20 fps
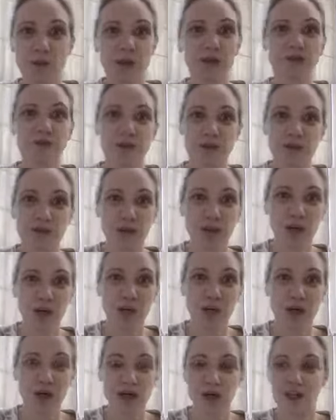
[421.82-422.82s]
I don't feel very
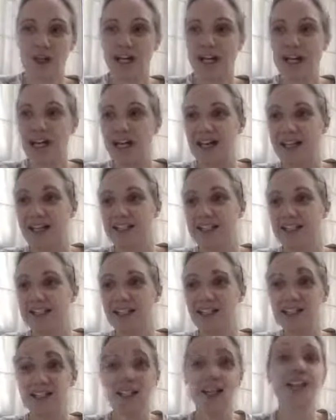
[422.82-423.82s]
well,
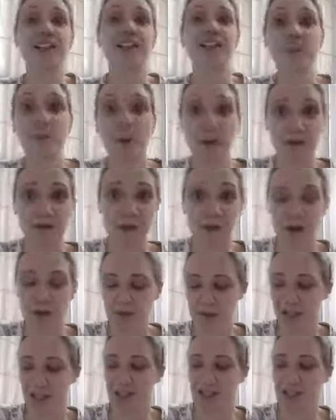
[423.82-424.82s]
and ended up having a
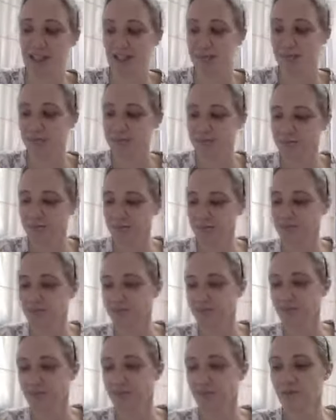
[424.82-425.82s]
baby that day.
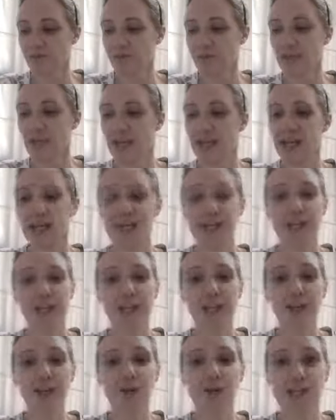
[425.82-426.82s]
And
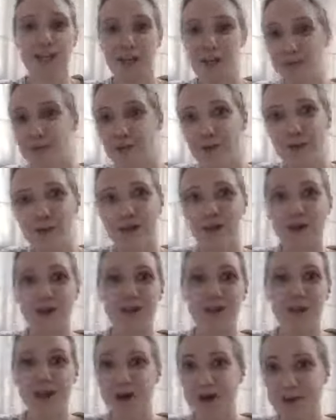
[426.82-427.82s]
it was like a
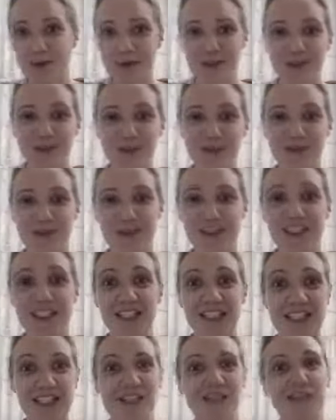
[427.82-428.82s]
full-on hospital
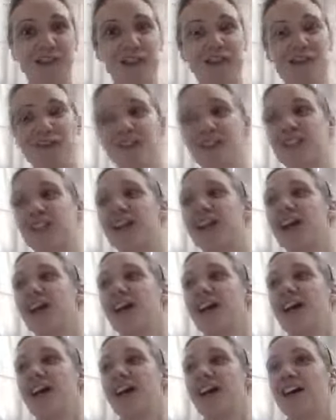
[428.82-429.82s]
deal with
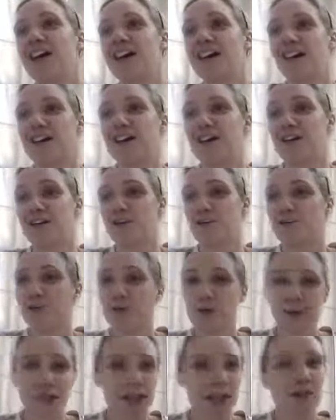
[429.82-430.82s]

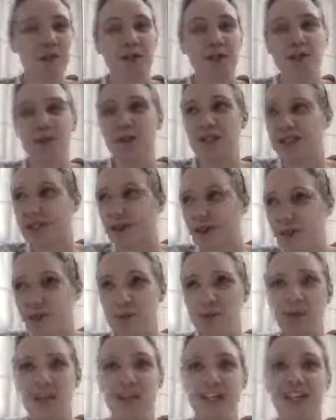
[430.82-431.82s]
forceps and
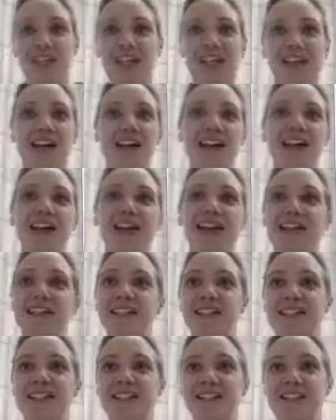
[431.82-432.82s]
episiotomy,
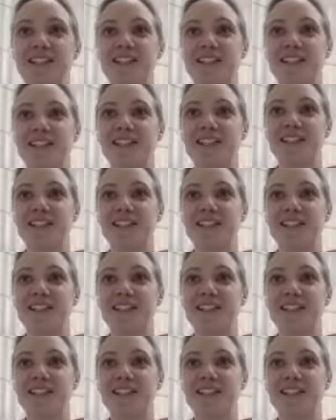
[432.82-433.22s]
and